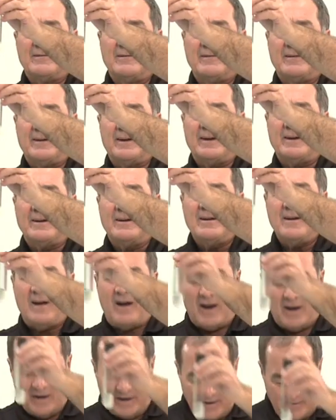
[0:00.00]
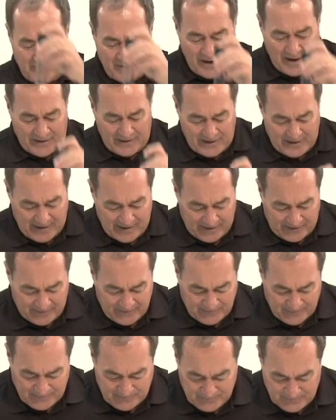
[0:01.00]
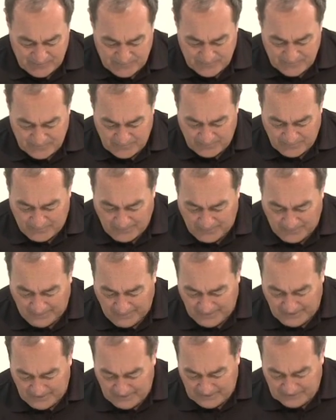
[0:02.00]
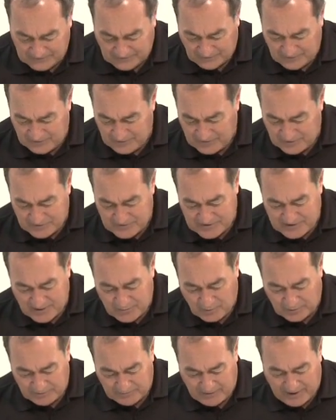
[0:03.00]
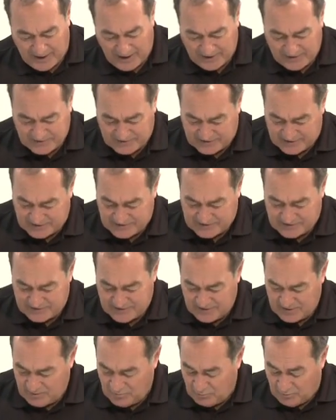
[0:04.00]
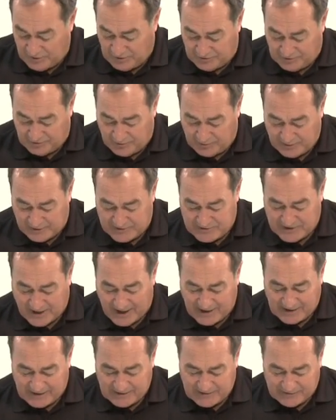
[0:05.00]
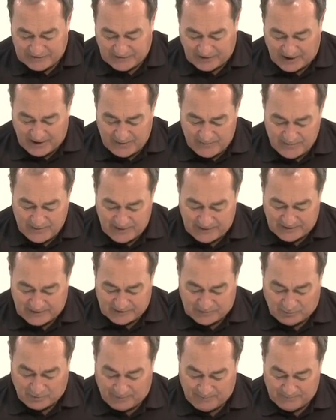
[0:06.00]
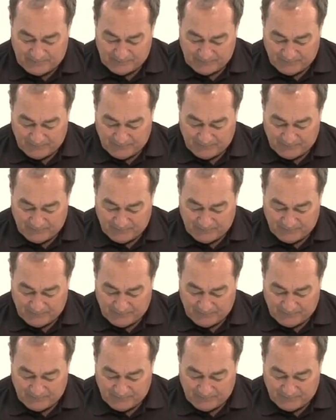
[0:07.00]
Okay? I'll leave that here so that you can see what the reaction is. We'll do exactly the same in this one.